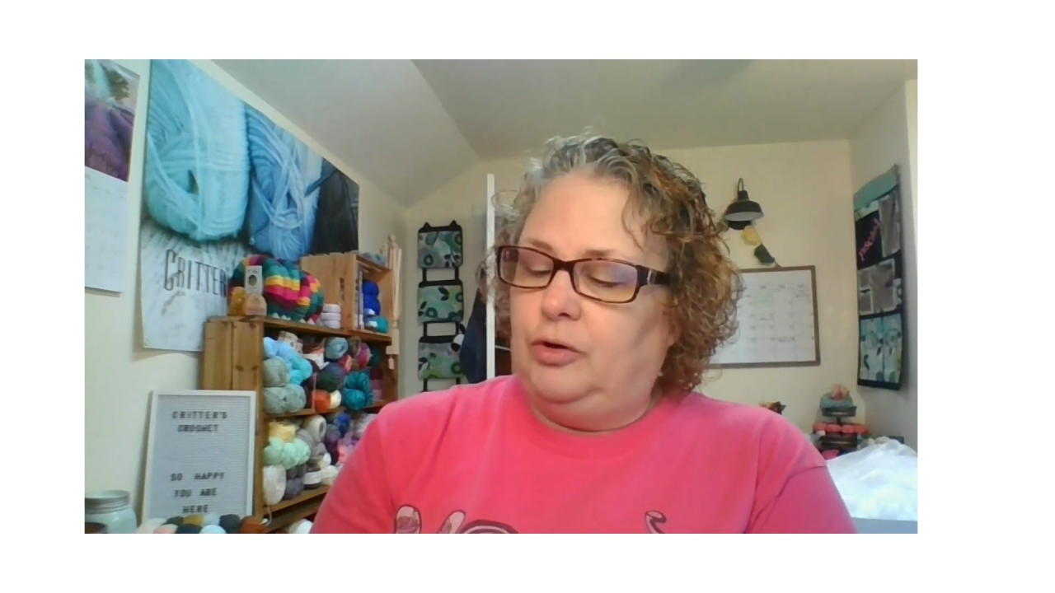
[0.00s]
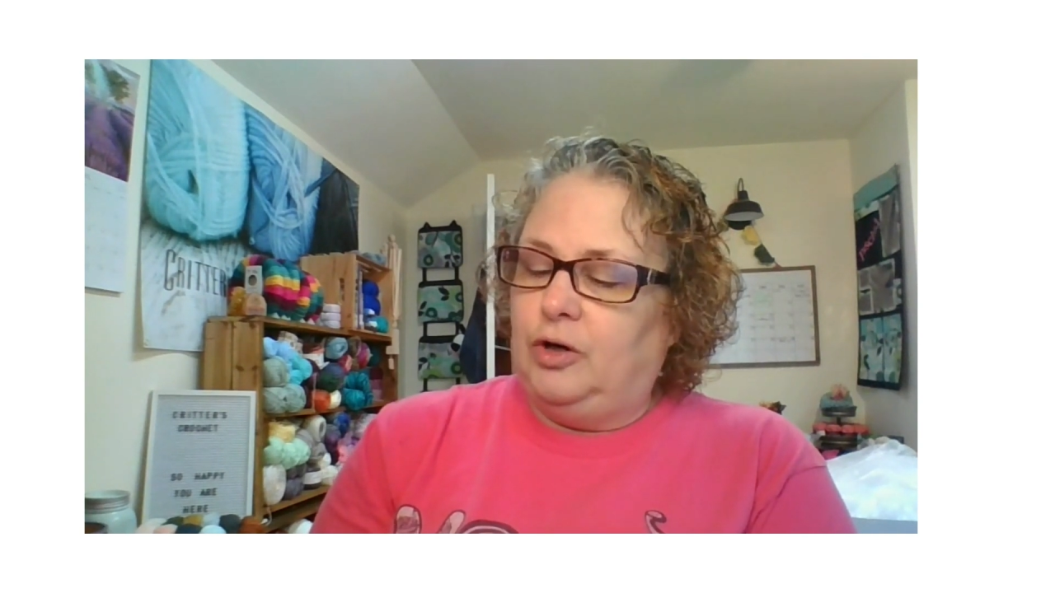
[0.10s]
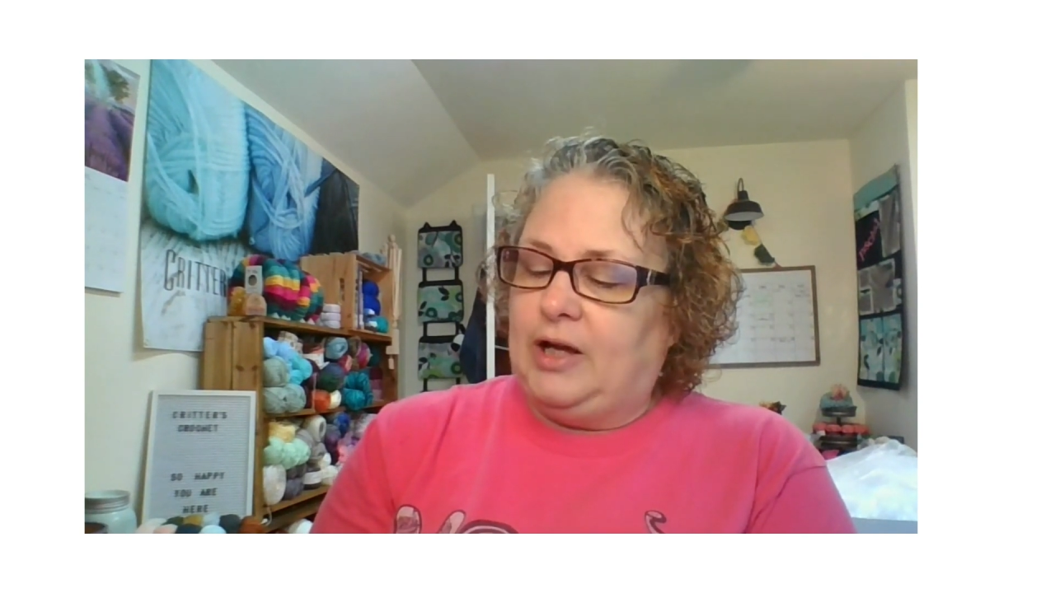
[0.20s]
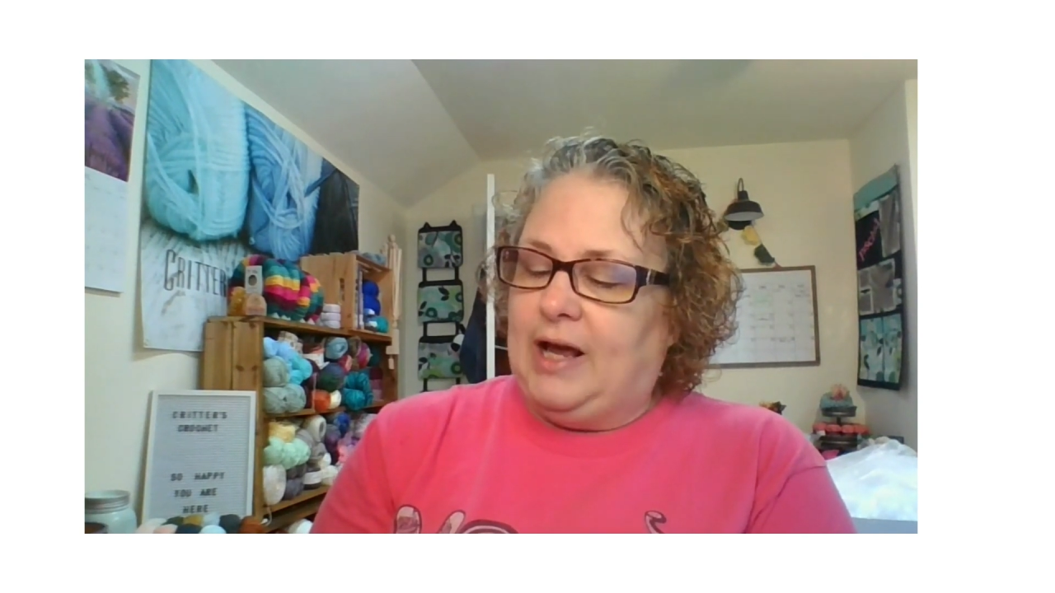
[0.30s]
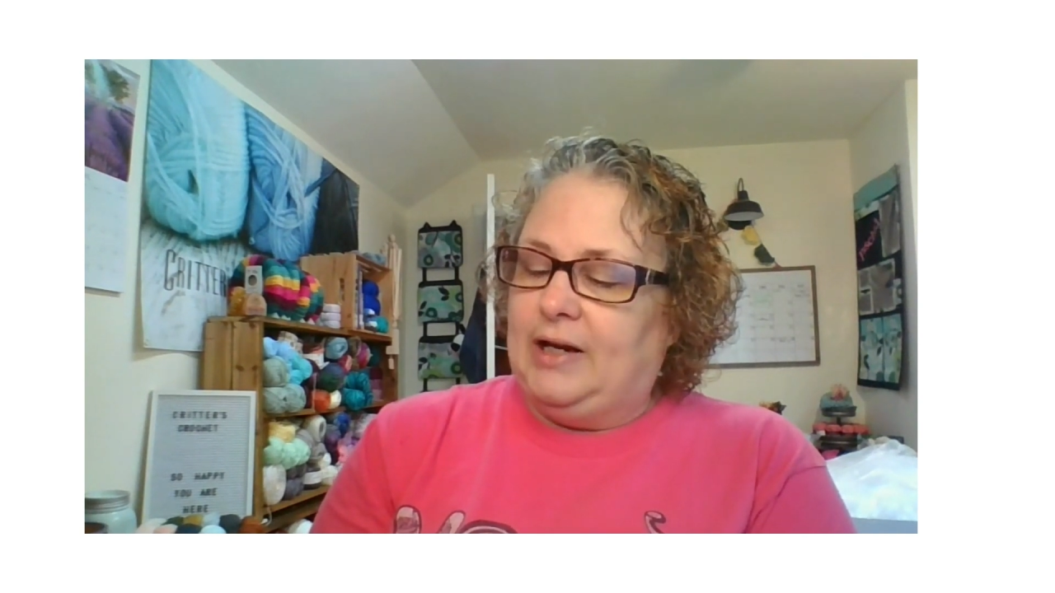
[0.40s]

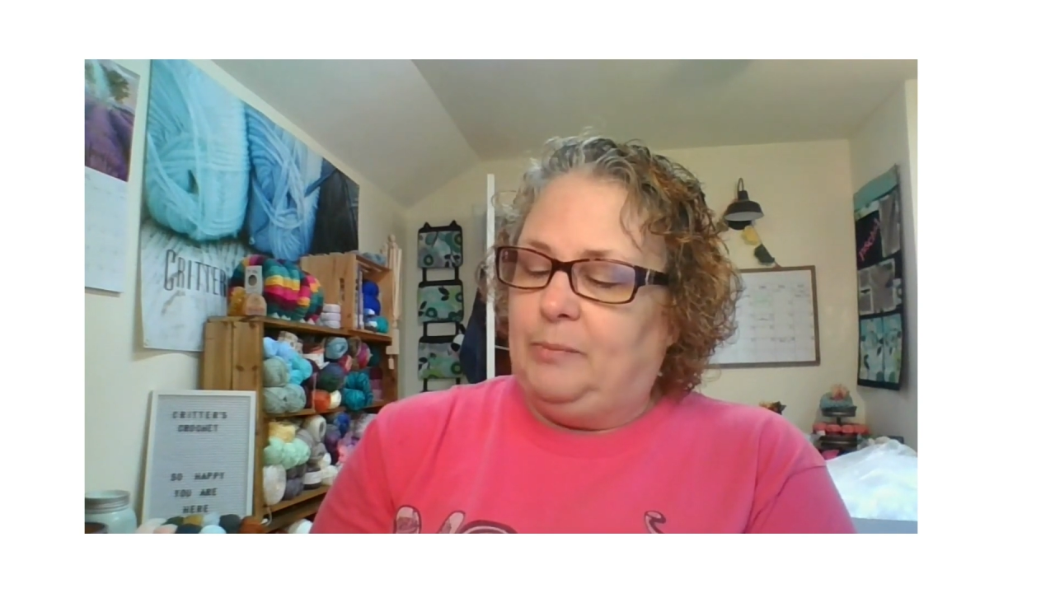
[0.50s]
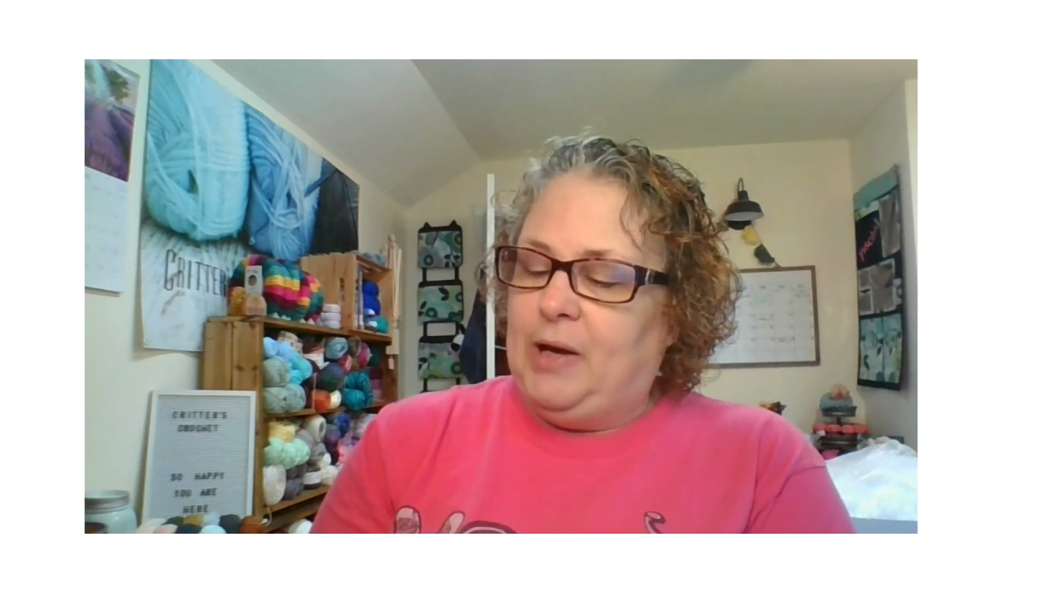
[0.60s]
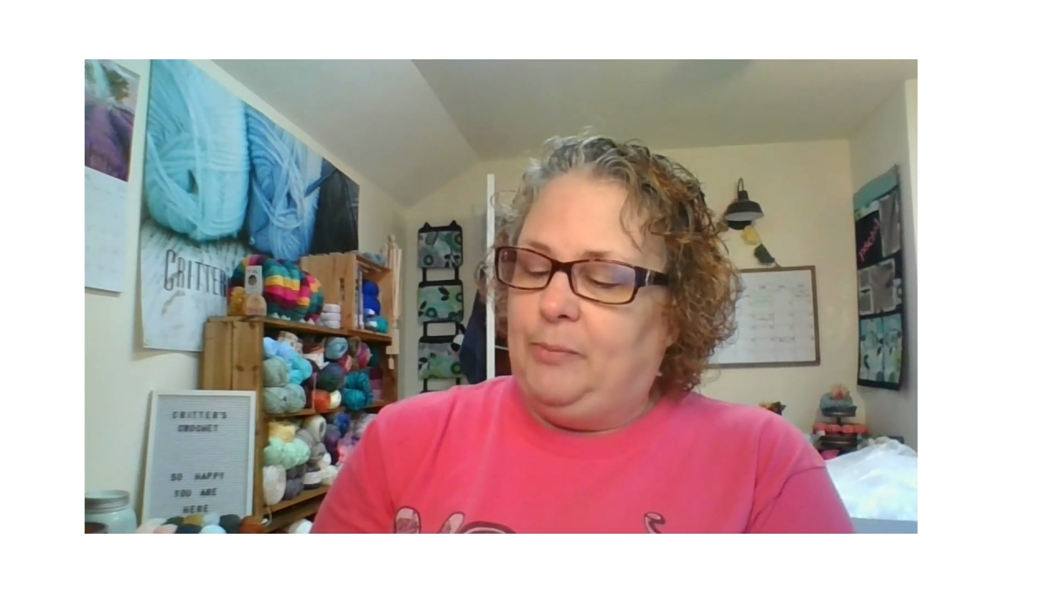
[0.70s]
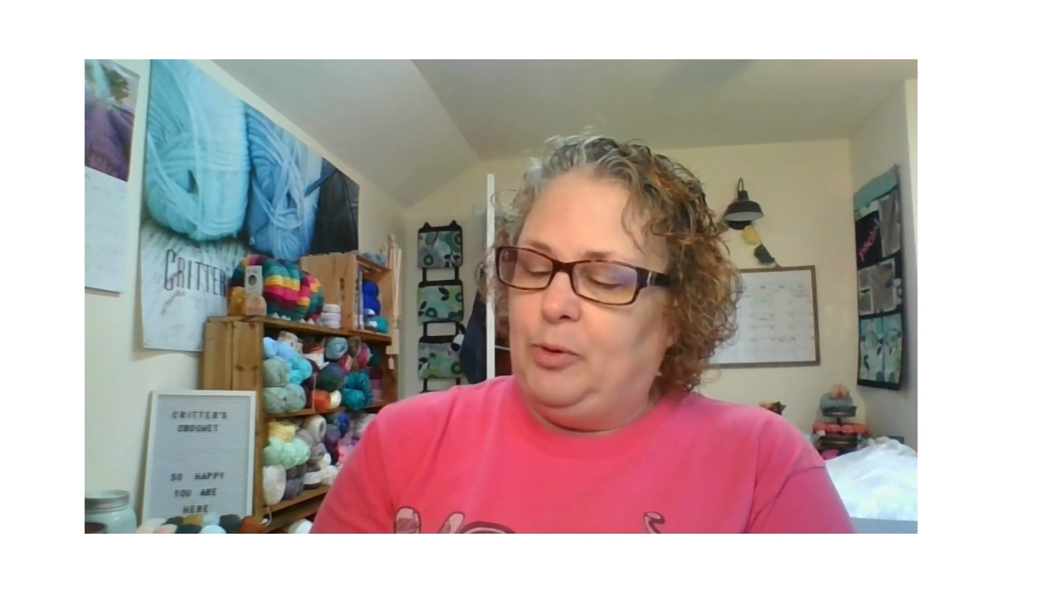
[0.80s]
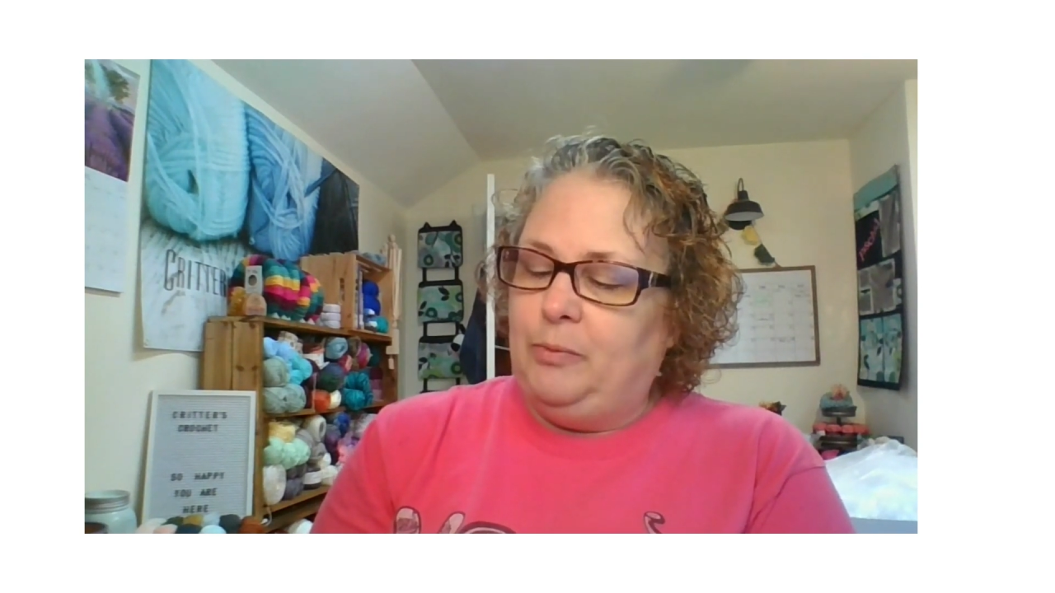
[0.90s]
organic
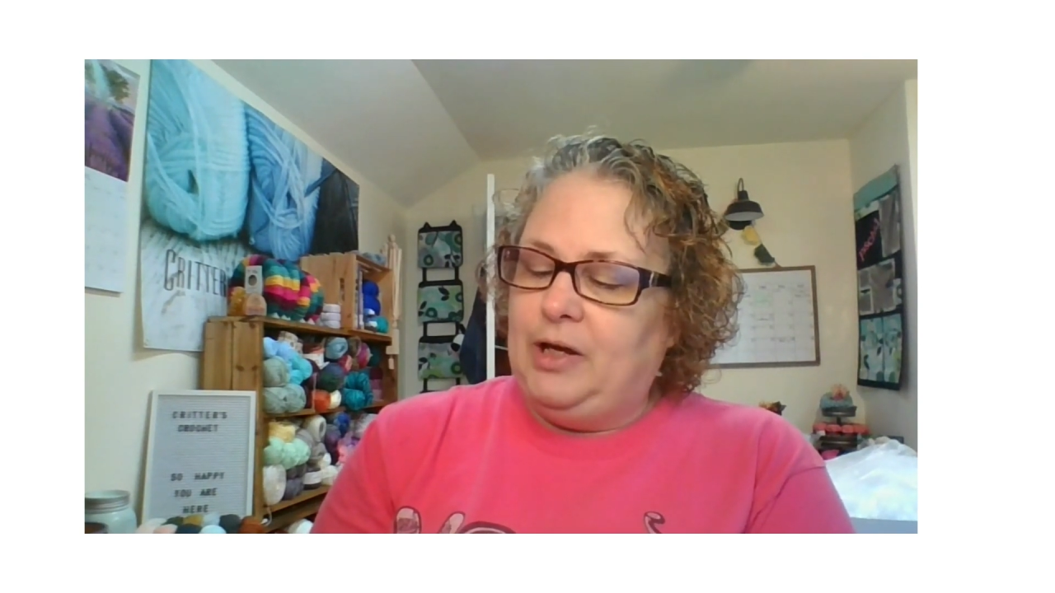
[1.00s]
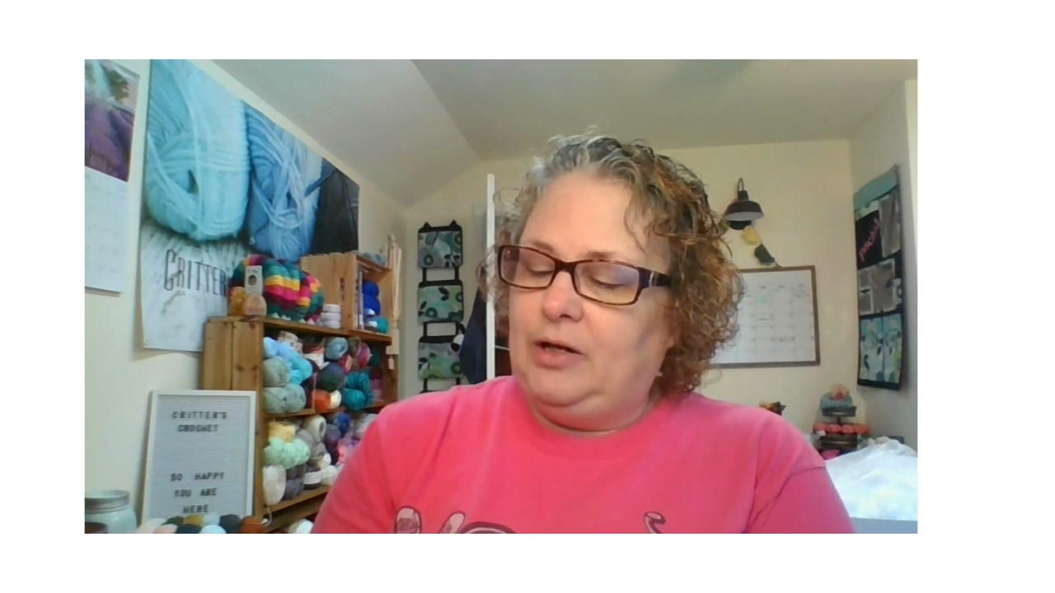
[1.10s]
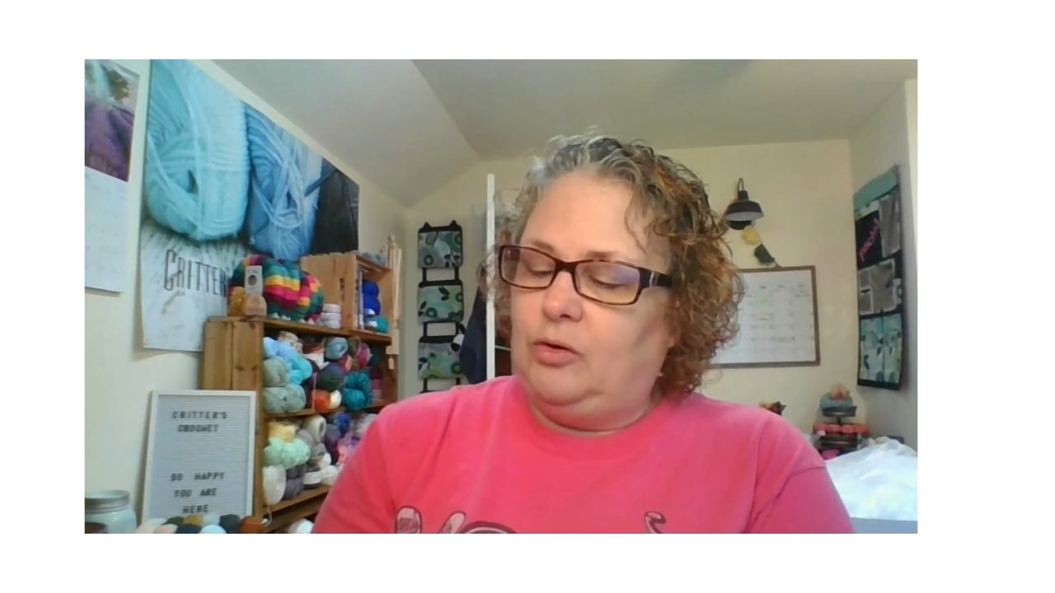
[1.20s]
peppermint,